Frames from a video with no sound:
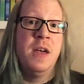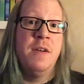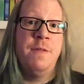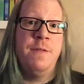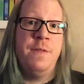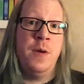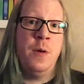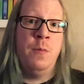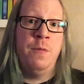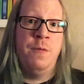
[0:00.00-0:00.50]

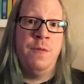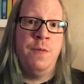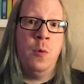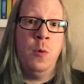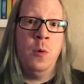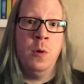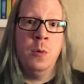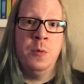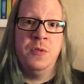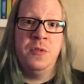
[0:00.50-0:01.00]
Film
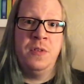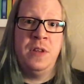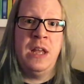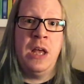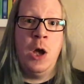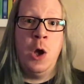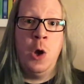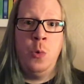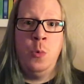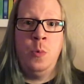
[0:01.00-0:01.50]
4 was the
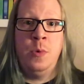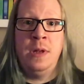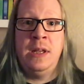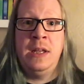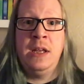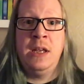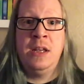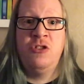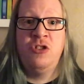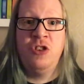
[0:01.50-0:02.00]

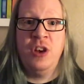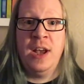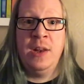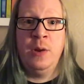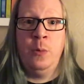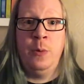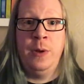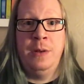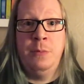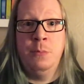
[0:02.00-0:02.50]
only
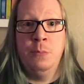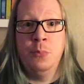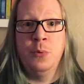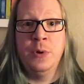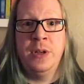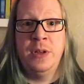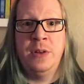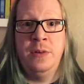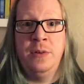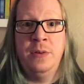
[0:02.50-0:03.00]
channel in
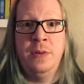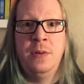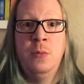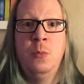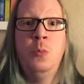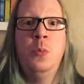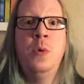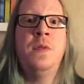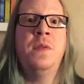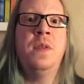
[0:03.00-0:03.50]
Britain
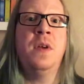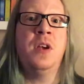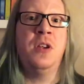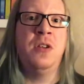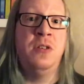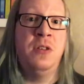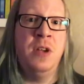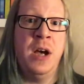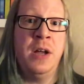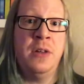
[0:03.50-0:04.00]
with the
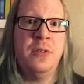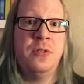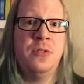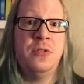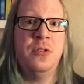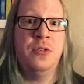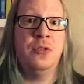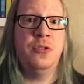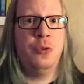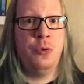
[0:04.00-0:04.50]
guts
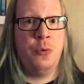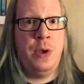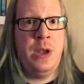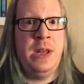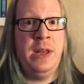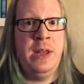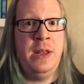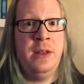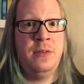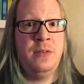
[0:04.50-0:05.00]
to
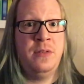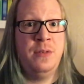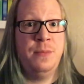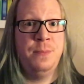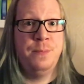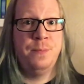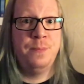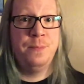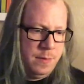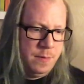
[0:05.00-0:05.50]
screen it.
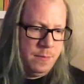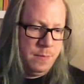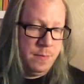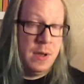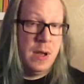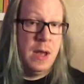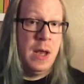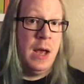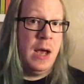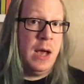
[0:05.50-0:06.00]

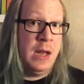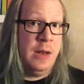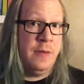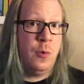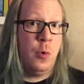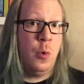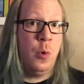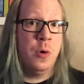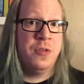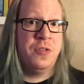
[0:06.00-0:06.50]
And of
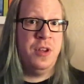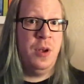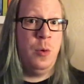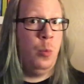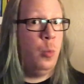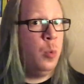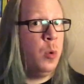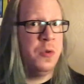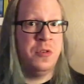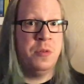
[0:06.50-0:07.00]
course it
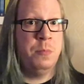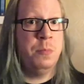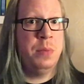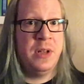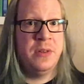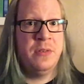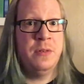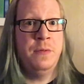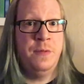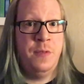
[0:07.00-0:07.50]
wasn't
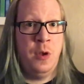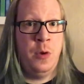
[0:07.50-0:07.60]
pleasant